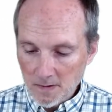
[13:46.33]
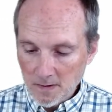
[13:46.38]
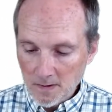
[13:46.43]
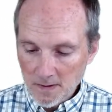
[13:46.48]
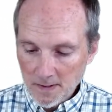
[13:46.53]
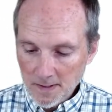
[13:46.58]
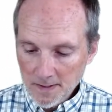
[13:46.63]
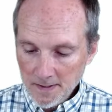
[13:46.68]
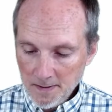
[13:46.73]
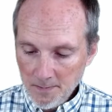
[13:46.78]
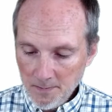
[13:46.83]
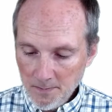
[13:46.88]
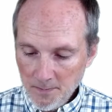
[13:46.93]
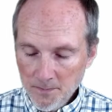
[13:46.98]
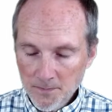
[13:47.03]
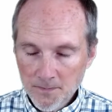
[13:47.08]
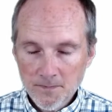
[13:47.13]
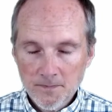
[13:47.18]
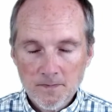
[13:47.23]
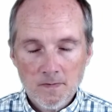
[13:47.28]

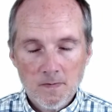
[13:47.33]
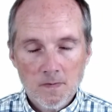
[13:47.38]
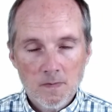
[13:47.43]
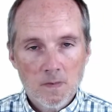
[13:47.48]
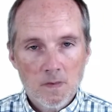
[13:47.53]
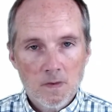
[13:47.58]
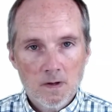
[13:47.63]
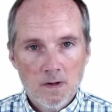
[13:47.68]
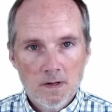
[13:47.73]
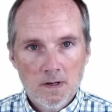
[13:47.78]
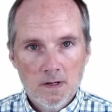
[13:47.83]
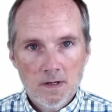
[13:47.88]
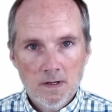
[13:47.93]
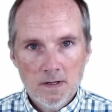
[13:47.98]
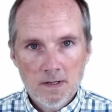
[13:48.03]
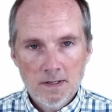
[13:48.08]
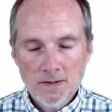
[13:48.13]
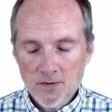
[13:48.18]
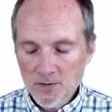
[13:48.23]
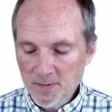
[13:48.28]

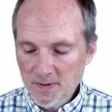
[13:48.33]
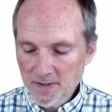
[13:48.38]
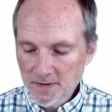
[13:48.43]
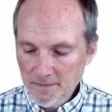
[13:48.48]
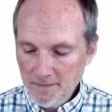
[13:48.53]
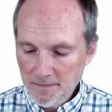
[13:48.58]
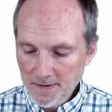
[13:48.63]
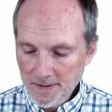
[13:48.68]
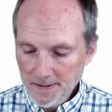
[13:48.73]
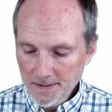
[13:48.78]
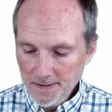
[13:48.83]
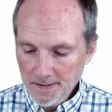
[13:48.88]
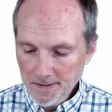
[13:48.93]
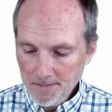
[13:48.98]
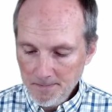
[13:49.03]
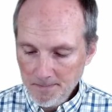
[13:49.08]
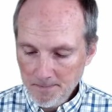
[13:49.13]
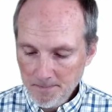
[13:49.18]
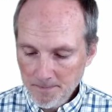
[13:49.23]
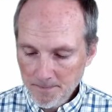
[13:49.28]
In terms of
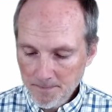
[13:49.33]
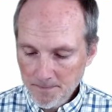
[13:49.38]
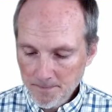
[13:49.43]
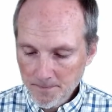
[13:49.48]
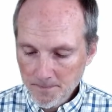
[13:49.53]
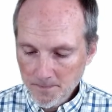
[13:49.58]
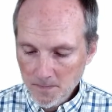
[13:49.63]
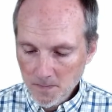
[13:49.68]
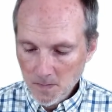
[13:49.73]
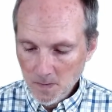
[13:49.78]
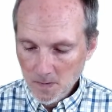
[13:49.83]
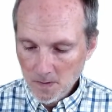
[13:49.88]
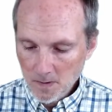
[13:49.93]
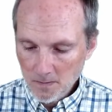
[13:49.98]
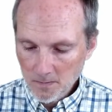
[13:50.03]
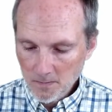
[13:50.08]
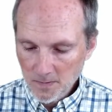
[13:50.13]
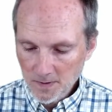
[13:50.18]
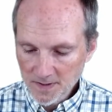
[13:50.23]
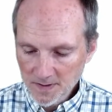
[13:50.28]

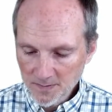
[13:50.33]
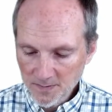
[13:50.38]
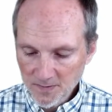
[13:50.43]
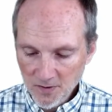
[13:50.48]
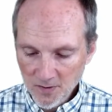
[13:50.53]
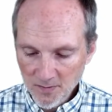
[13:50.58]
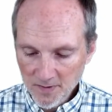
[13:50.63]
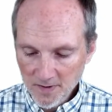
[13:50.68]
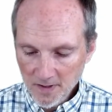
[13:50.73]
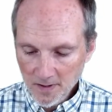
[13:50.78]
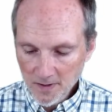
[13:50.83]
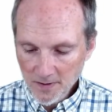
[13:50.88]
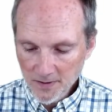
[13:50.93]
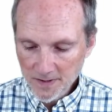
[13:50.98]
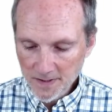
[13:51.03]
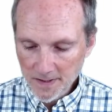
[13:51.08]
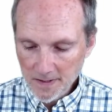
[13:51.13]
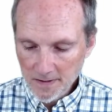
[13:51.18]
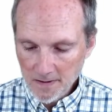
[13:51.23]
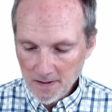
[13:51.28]
well, some
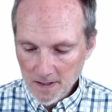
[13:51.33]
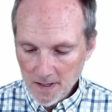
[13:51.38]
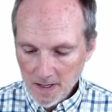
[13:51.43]
terminology,